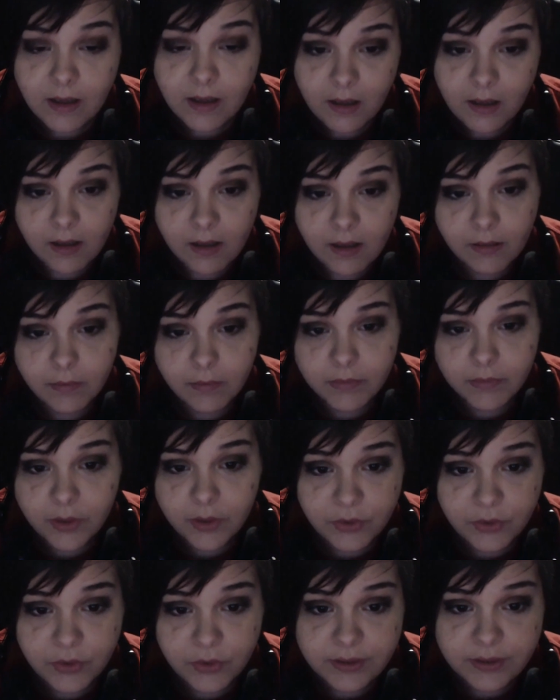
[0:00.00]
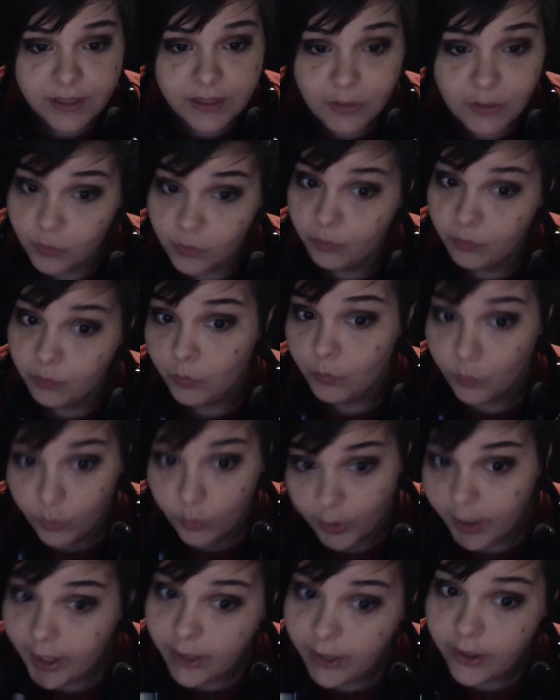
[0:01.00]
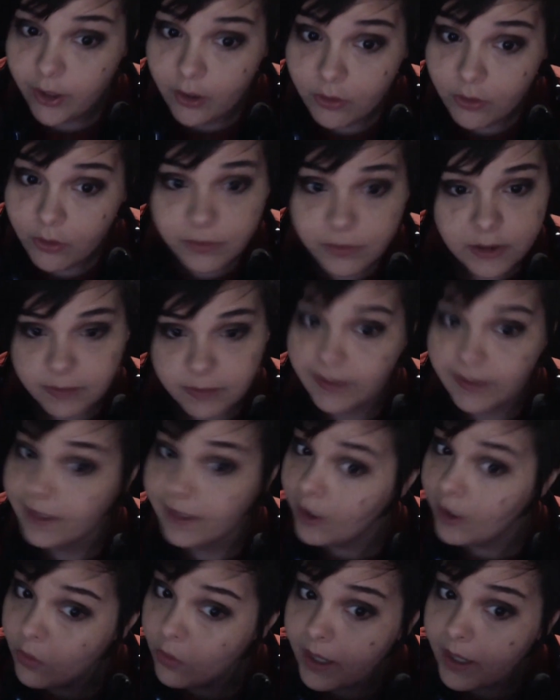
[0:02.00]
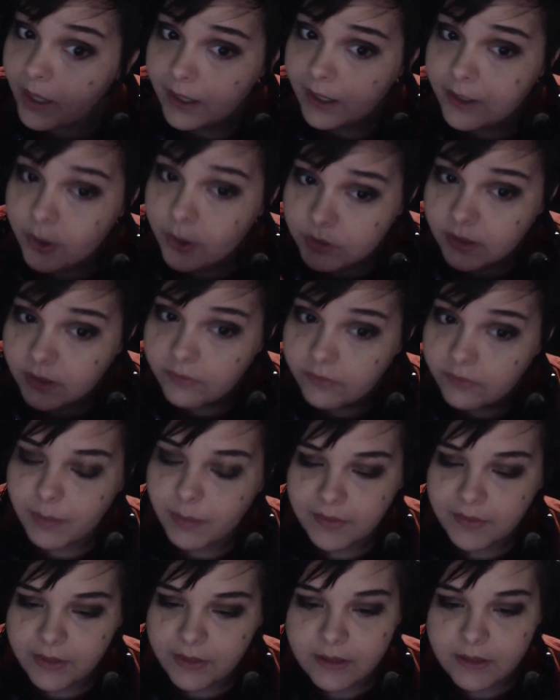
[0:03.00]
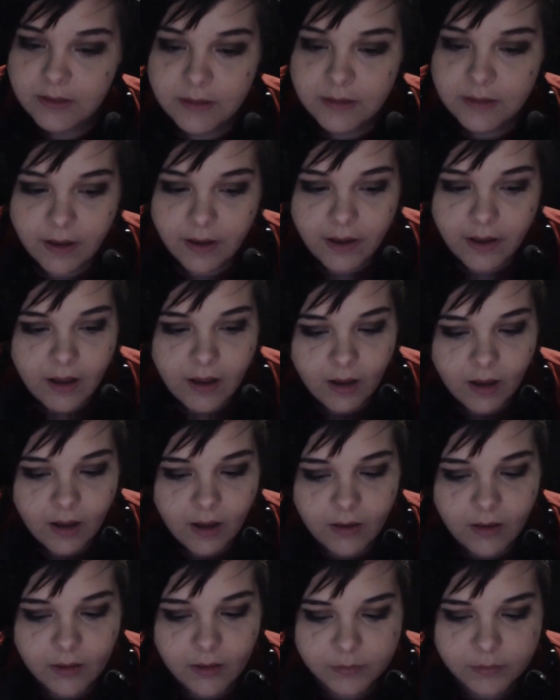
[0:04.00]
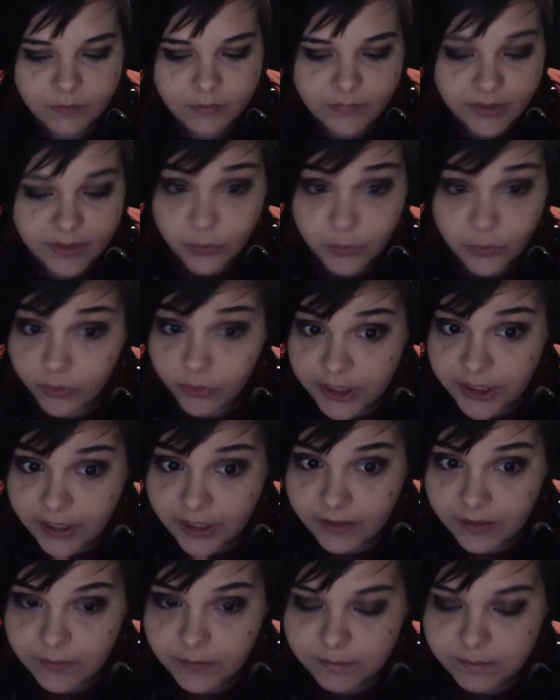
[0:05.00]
Don't just say, well, would I know? Just be like, oh, hey, I know stuff about this. Let's roll a check.